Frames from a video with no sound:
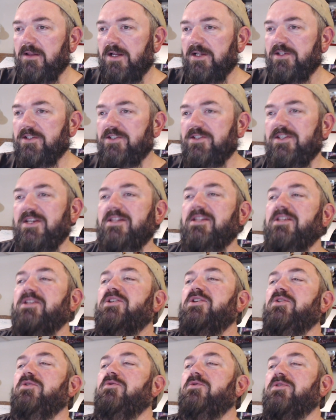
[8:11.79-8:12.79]
Like she's got this
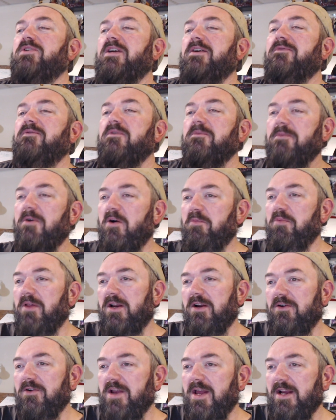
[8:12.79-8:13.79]
huge like football
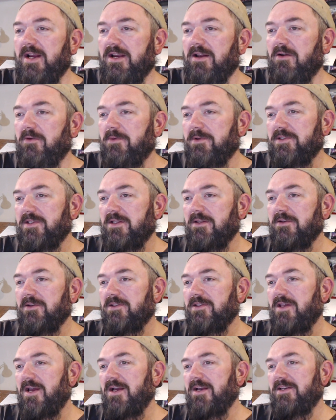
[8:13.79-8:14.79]
player neck. It almost it
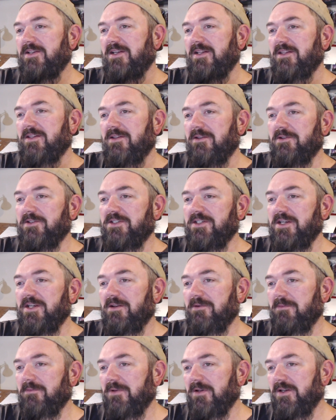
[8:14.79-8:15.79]
looks like. He's got the little
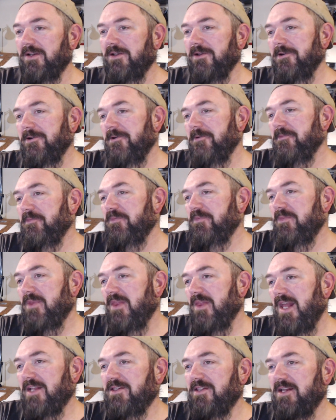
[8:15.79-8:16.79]
chin, but
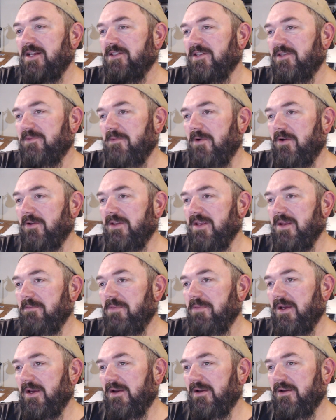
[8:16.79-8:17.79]
that's a small
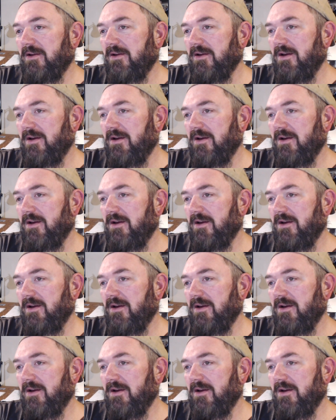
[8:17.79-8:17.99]
nitpick.